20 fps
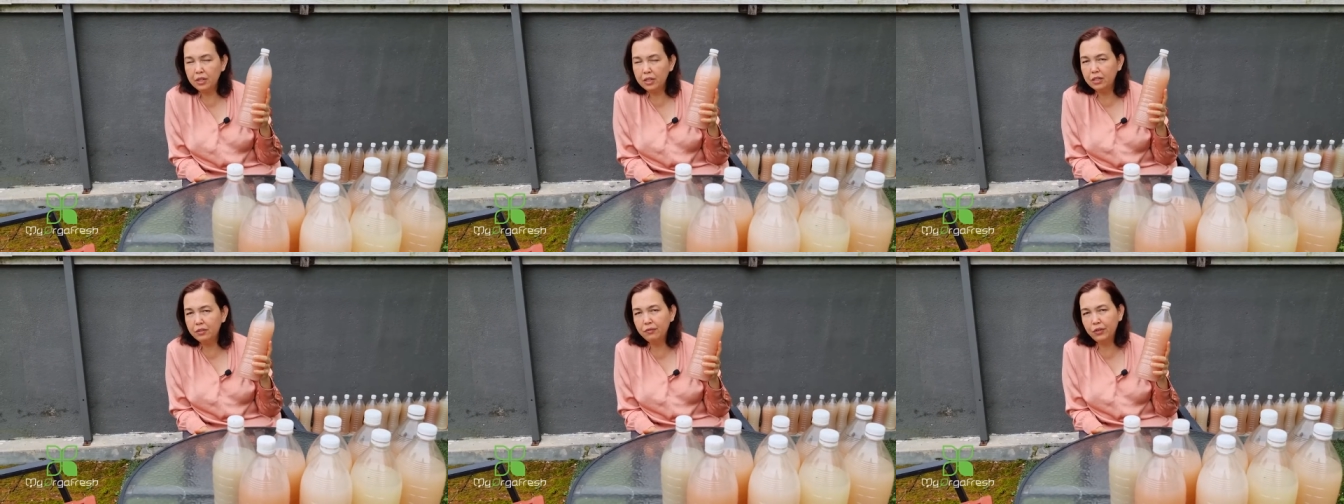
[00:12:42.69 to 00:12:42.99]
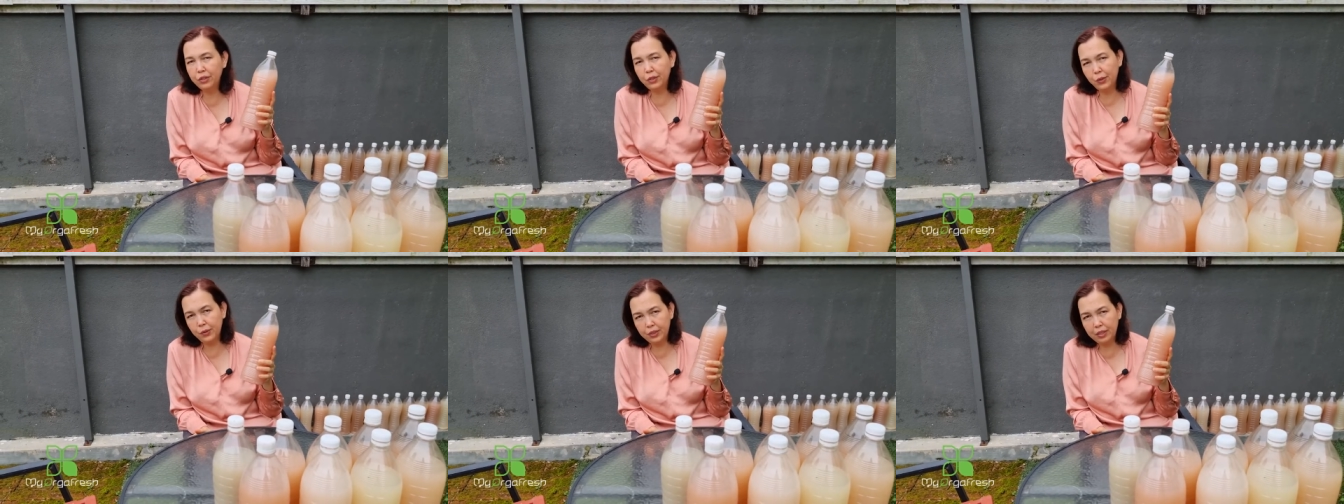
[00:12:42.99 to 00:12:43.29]
of
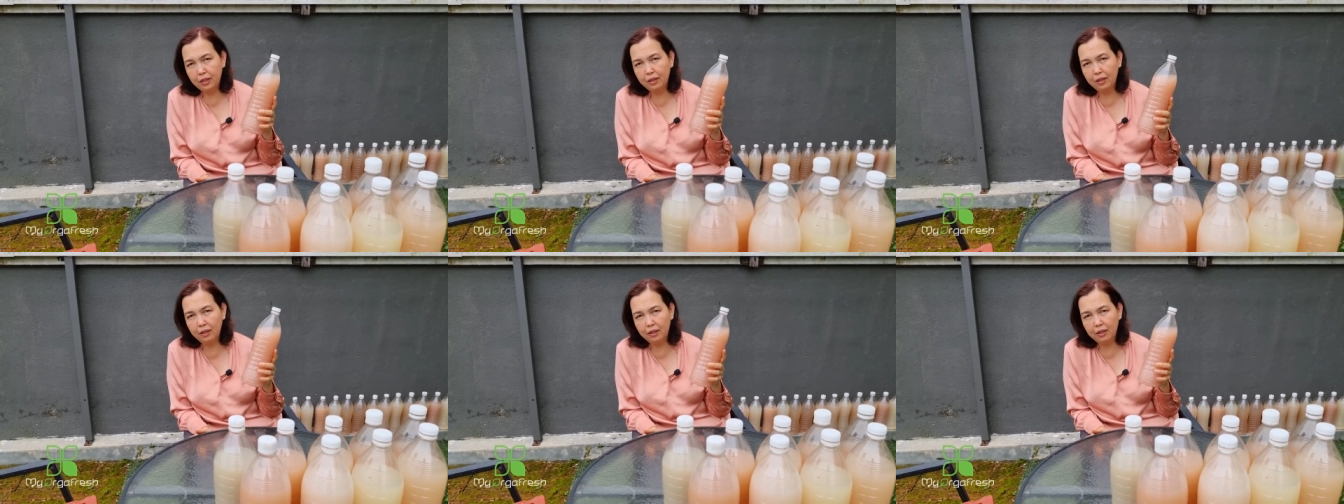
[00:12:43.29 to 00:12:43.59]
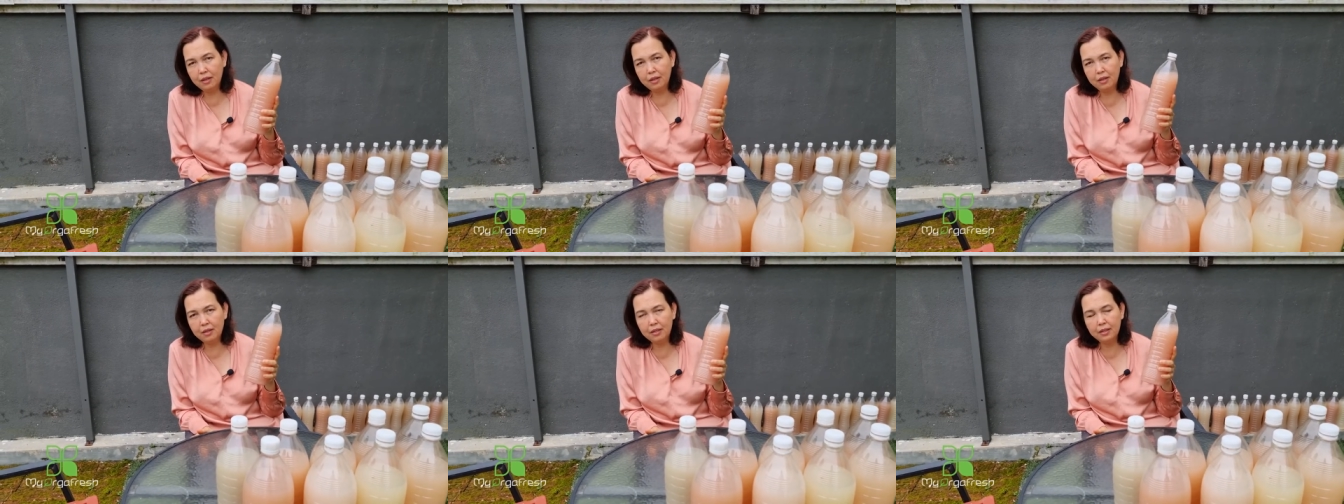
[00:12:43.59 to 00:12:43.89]
this
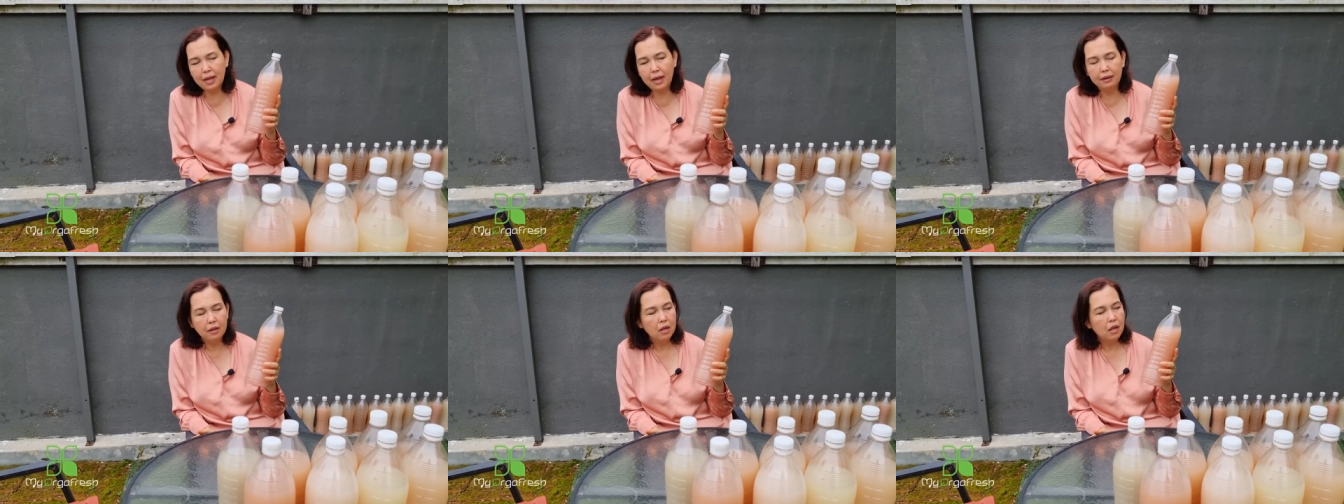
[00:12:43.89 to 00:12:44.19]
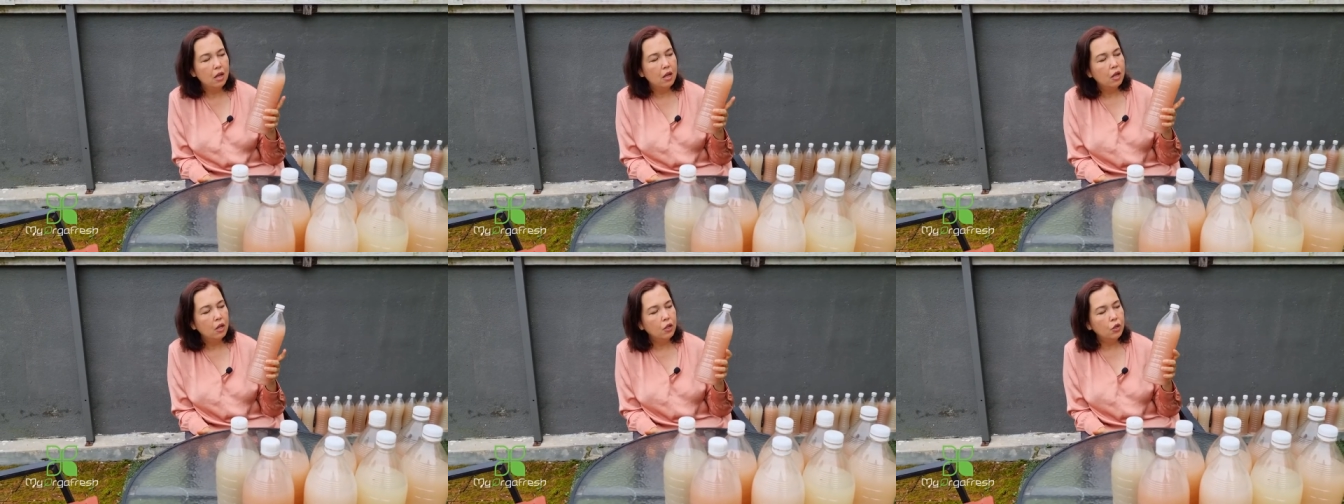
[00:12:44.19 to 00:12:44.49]
photosynthetic is
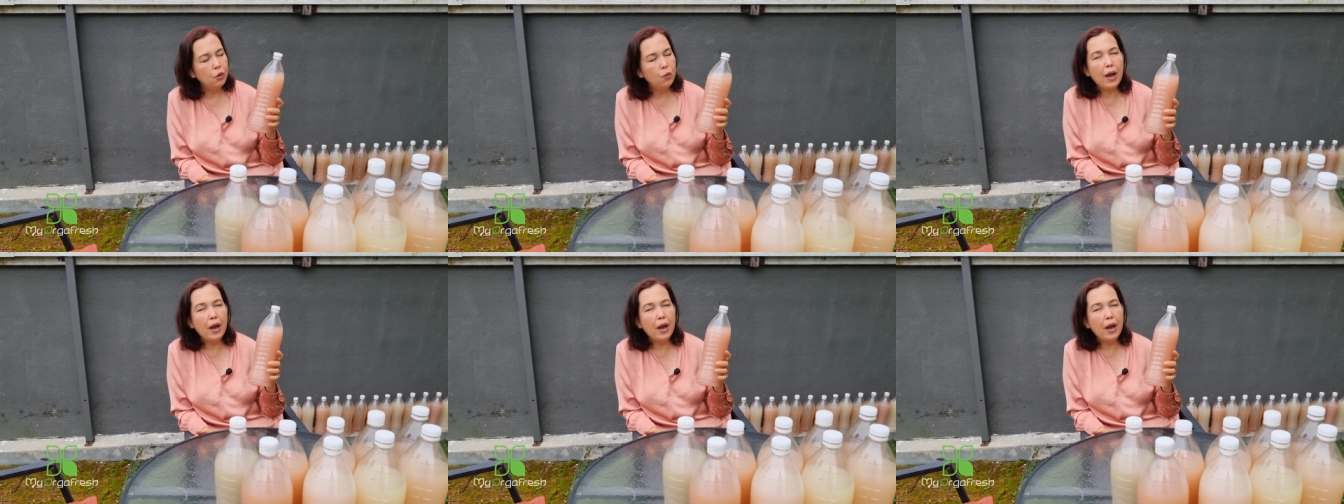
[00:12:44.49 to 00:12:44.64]
that